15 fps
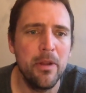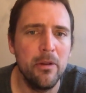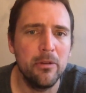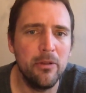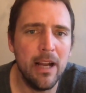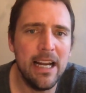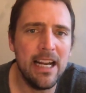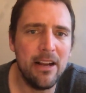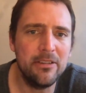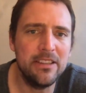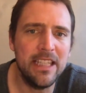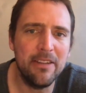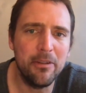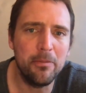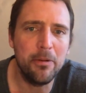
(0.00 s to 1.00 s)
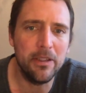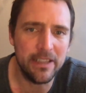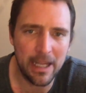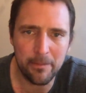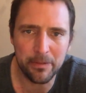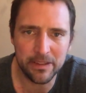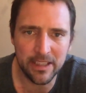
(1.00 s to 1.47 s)
Granted, I was never put in
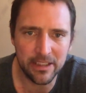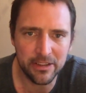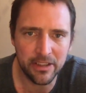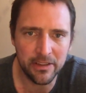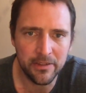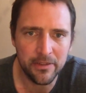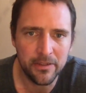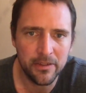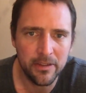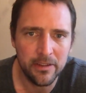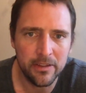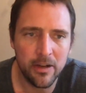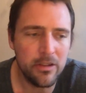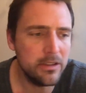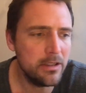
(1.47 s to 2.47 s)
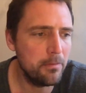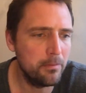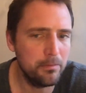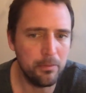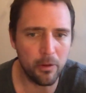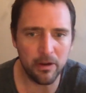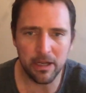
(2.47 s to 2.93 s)
that position. There was a
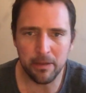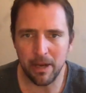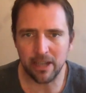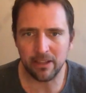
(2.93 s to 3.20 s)
point in my